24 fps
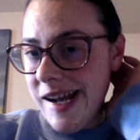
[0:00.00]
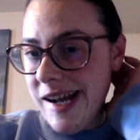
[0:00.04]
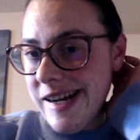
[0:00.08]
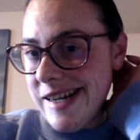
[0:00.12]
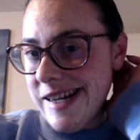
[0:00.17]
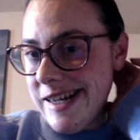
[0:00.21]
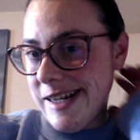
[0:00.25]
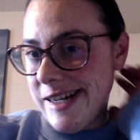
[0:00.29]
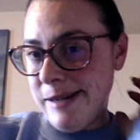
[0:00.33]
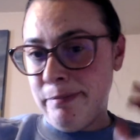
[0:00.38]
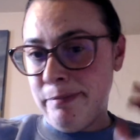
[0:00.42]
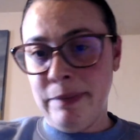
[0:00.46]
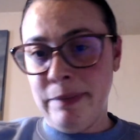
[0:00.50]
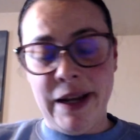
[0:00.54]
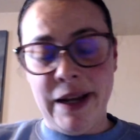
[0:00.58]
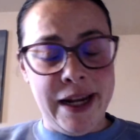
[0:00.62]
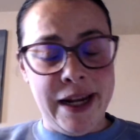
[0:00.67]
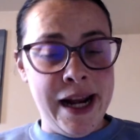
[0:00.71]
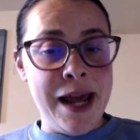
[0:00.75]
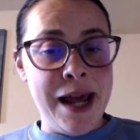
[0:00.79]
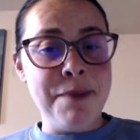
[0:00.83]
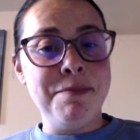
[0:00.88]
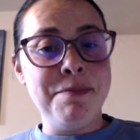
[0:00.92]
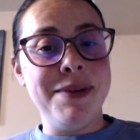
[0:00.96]
Um,
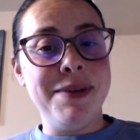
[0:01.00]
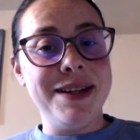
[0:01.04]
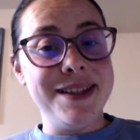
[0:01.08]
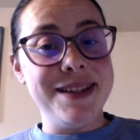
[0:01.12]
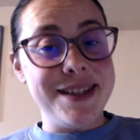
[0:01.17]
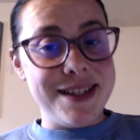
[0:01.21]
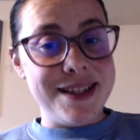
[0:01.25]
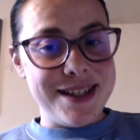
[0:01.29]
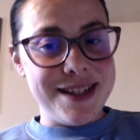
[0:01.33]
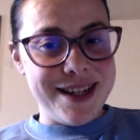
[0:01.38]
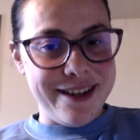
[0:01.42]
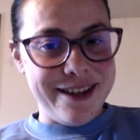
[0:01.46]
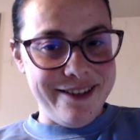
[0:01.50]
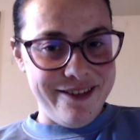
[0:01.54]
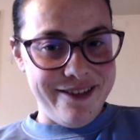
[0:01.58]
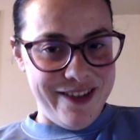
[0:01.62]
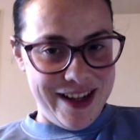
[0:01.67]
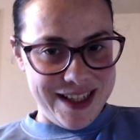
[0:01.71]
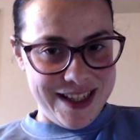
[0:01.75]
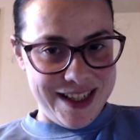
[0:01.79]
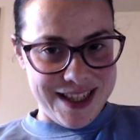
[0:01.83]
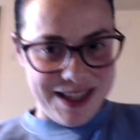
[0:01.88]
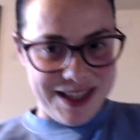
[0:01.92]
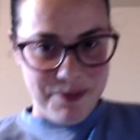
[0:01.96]
and I must
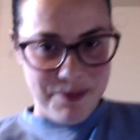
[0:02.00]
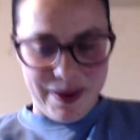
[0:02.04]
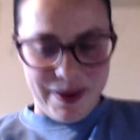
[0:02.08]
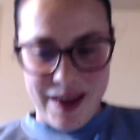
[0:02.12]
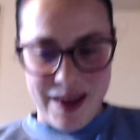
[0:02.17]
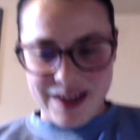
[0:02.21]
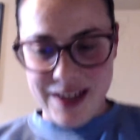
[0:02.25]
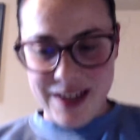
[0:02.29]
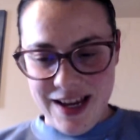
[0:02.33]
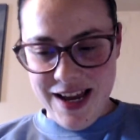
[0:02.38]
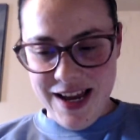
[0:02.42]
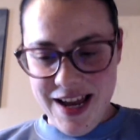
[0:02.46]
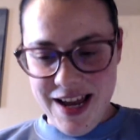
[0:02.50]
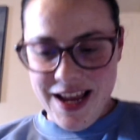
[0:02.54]
confess something.